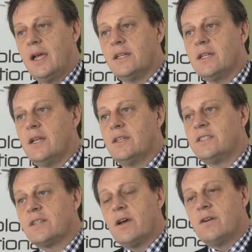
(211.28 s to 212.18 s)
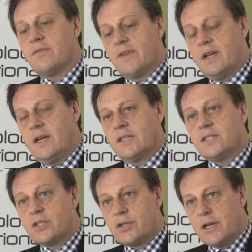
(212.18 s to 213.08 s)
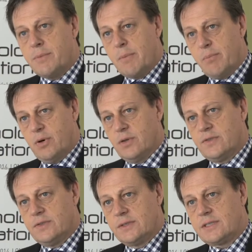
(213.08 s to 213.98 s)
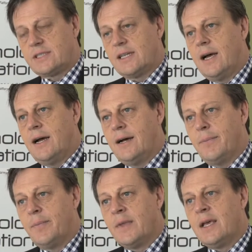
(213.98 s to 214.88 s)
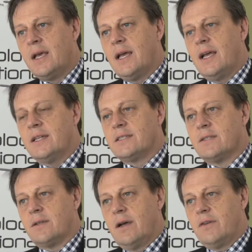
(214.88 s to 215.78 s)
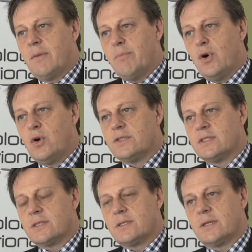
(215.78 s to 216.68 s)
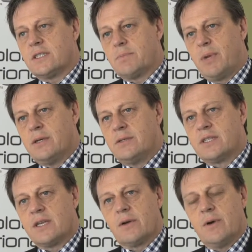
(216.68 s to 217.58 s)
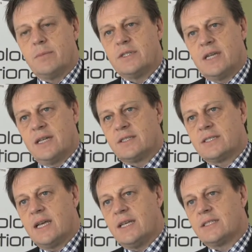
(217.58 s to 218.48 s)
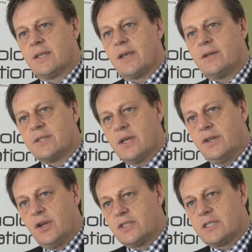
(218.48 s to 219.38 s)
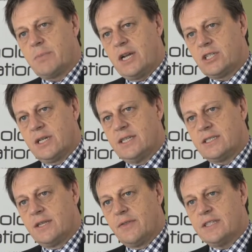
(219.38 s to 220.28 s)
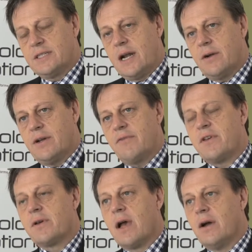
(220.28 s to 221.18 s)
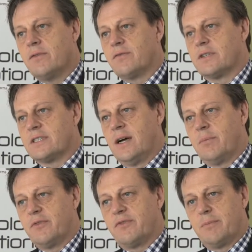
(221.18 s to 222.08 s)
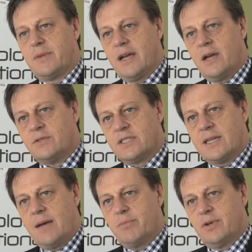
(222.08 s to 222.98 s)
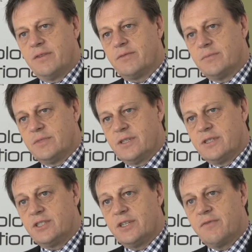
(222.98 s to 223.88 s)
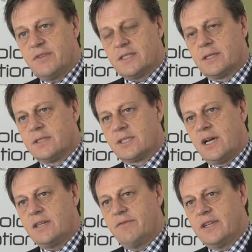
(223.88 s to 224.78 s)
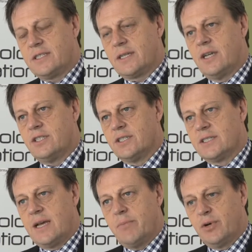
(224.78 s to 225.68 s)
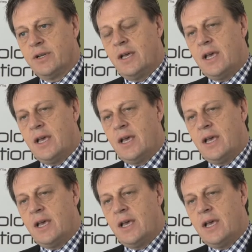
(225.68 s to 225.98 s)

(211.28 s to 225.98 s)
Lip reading: It is of extreme importance. It's of importance to expose the equipment downstairs to those that are non-specialists in this area. If you go, for example, from my own standpoint, from the geophysical site investigation standpoint,